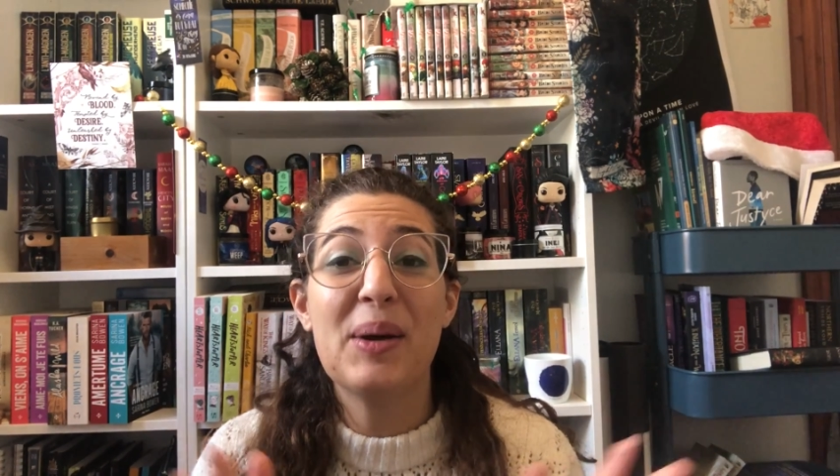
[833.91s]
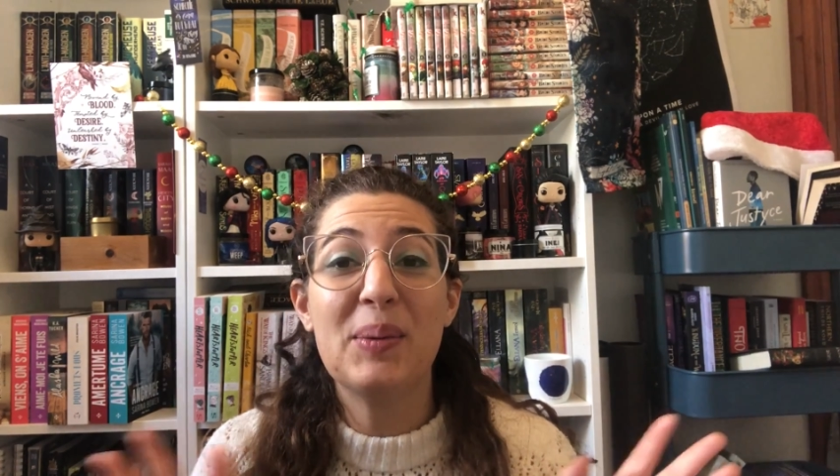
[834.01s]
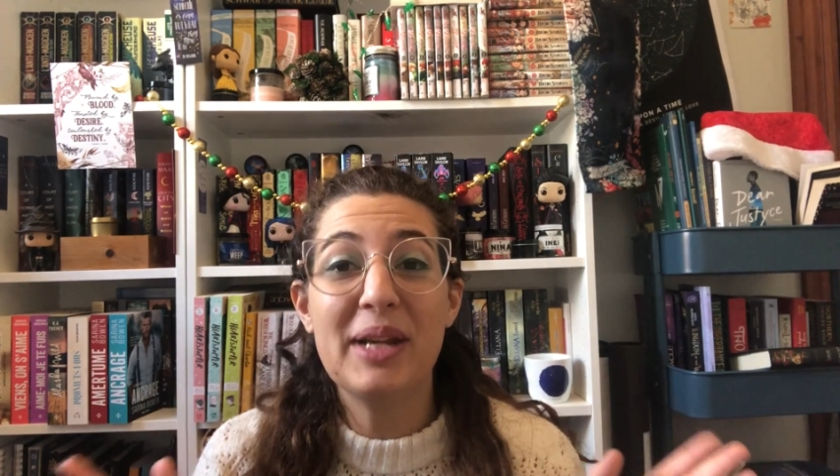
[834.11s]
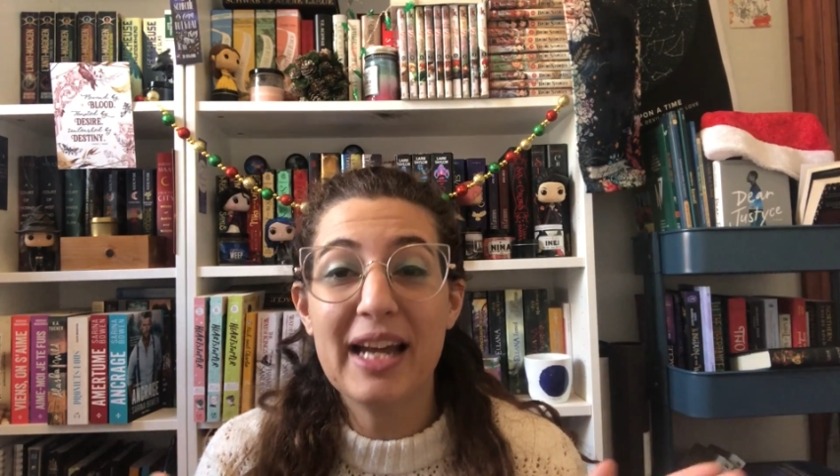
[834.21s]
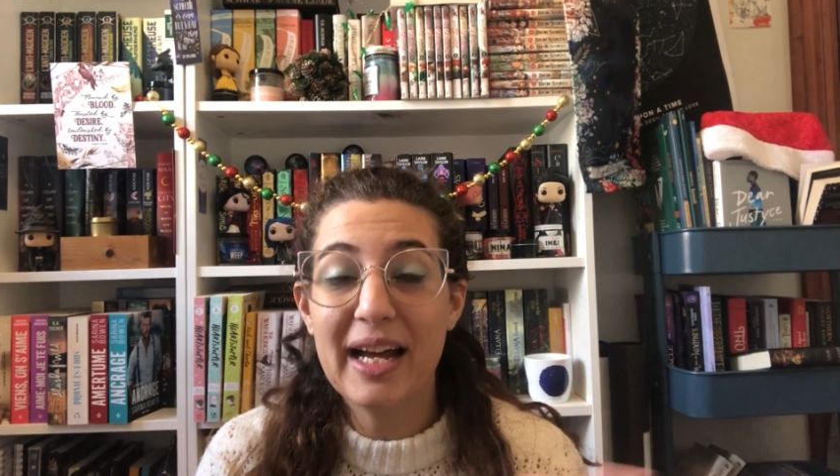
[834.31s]

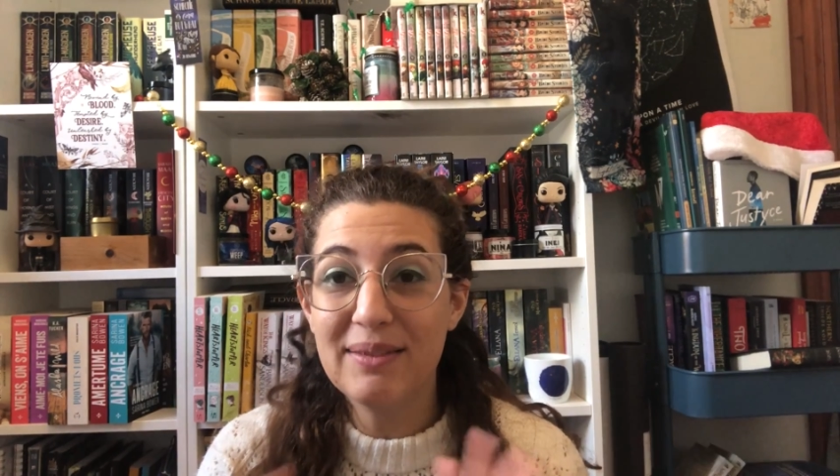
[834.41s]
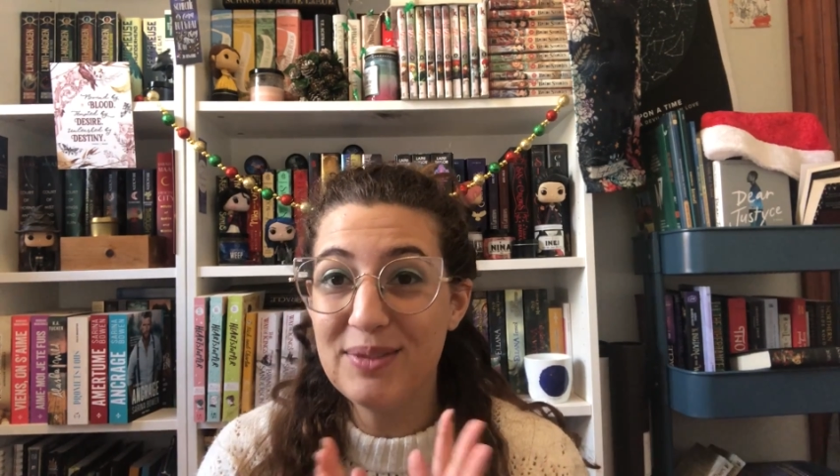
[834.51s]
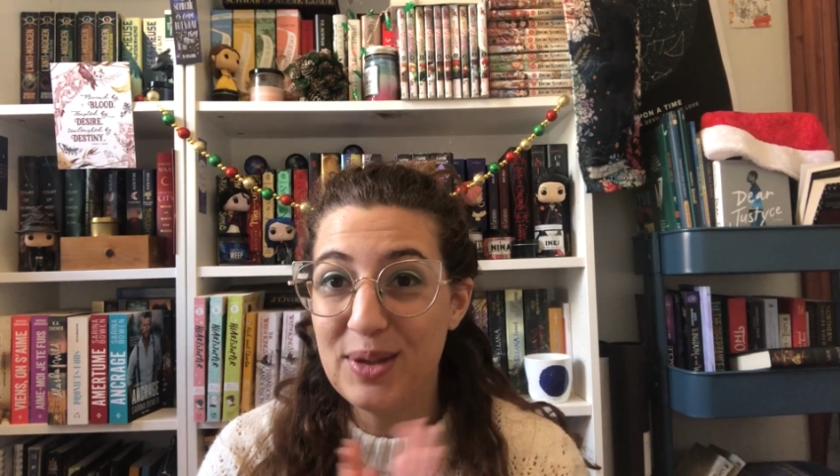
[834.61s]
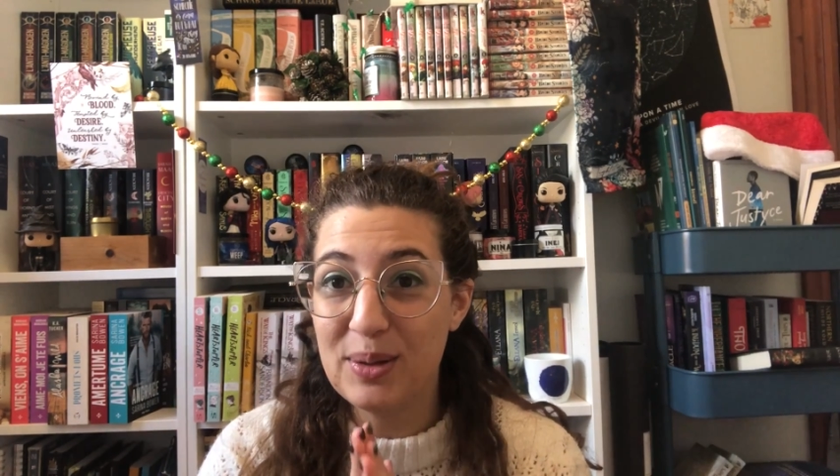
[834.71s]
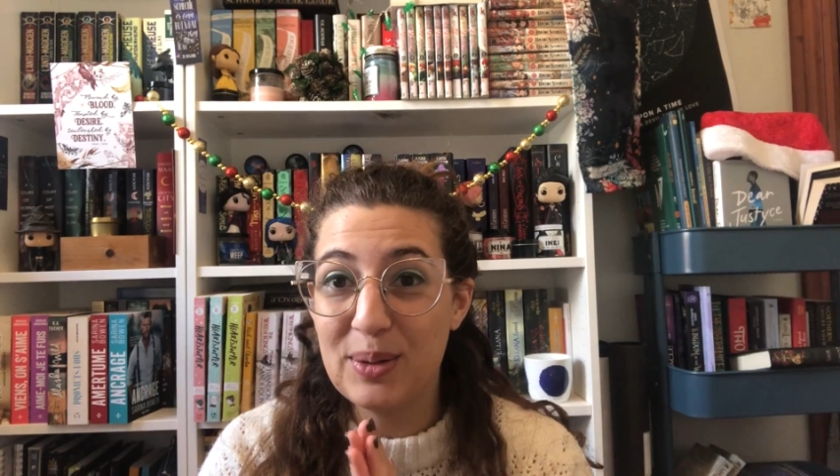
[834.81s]
We
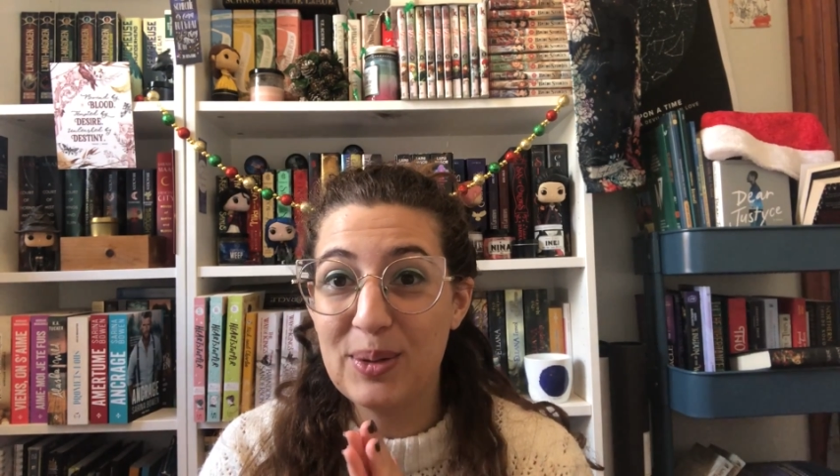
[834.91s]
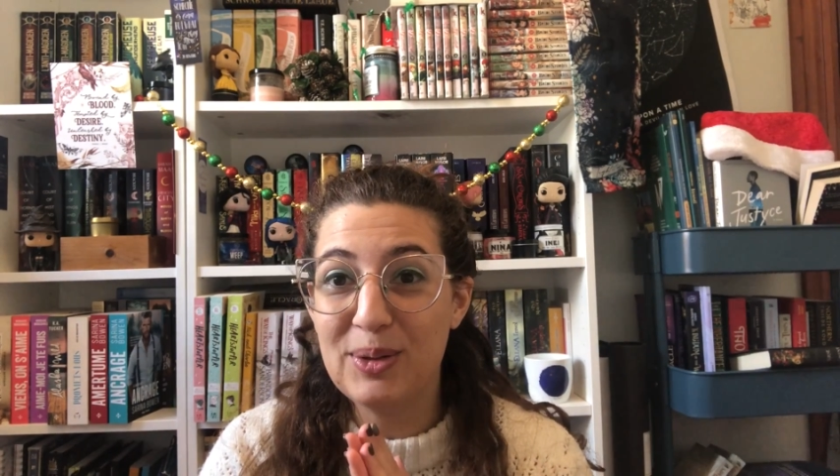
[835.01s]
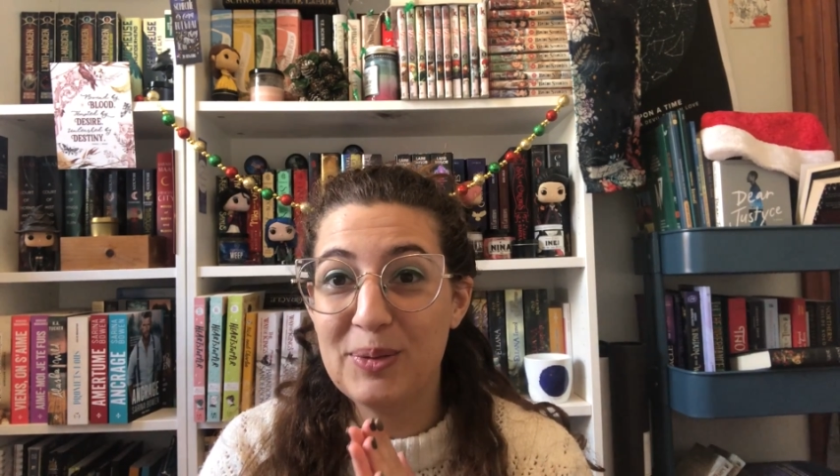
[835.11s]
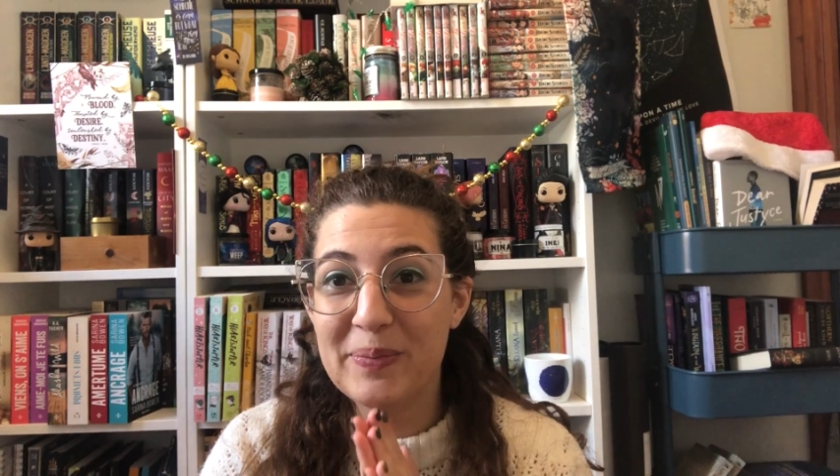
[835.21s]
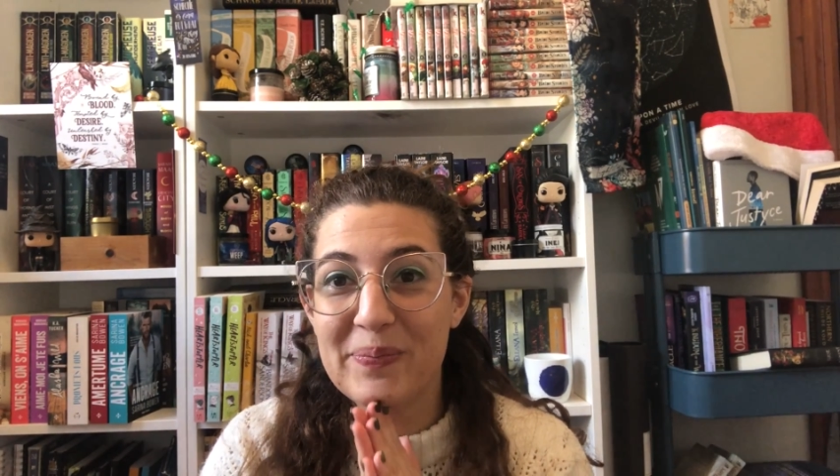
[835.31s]
have
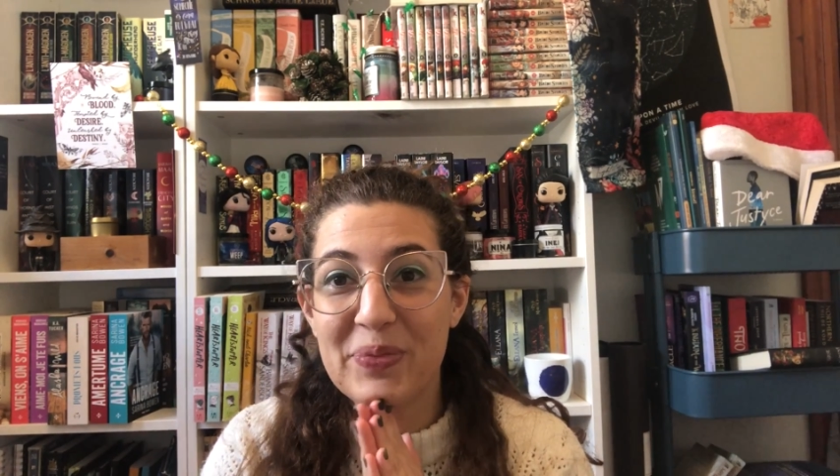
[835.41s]
the